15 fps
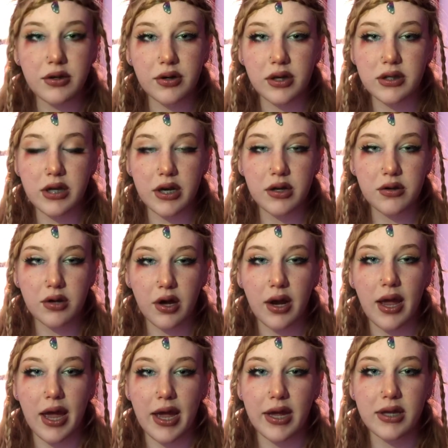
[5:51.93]
continued to go
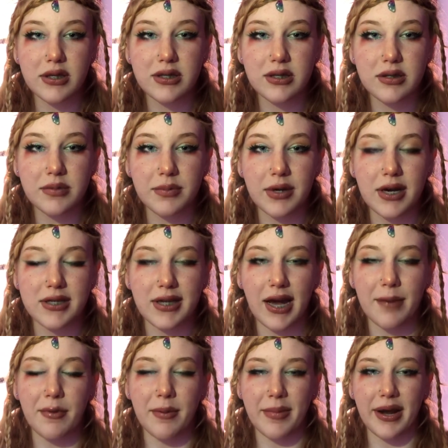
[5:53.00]
to ACE because I had
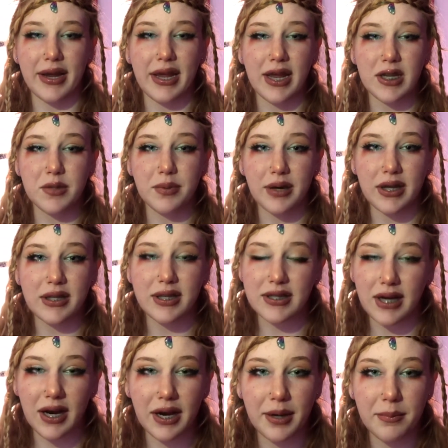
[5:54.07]
my back handspring at the
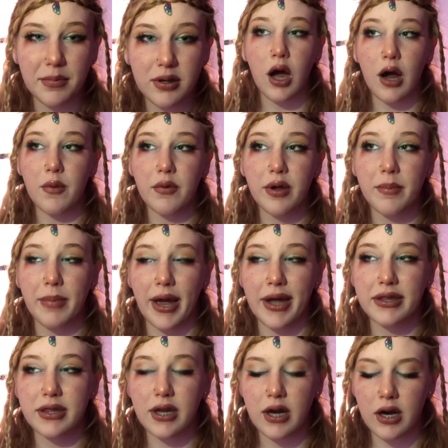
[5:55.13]
time. I went back
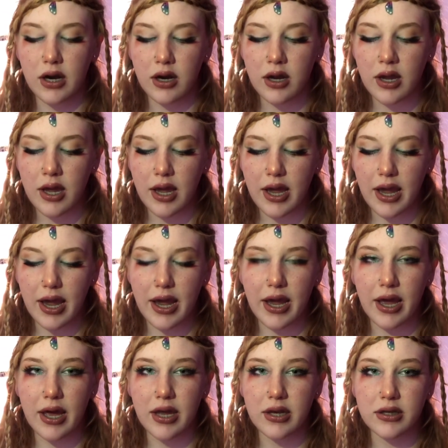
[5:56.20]
there
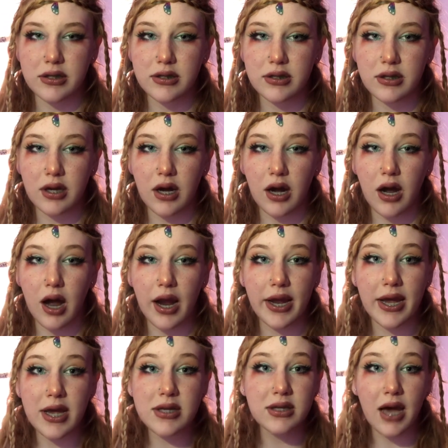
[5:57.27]
and I
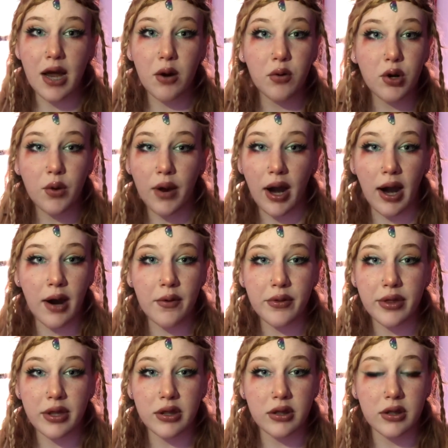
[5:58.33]
guess, I don't know how
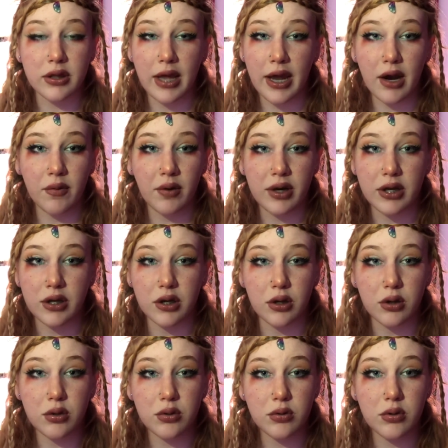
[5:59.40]
they already
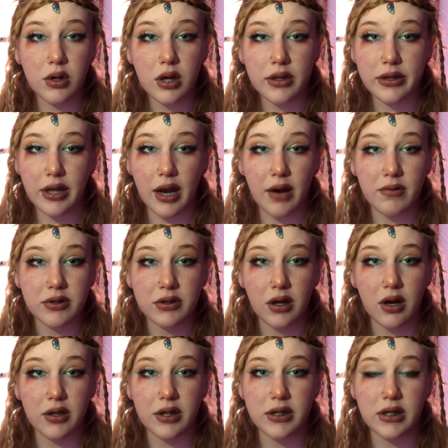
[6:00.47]
knew that I was not
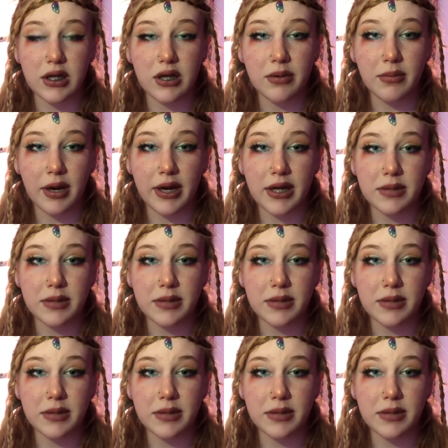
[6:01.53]
on the team, I guess.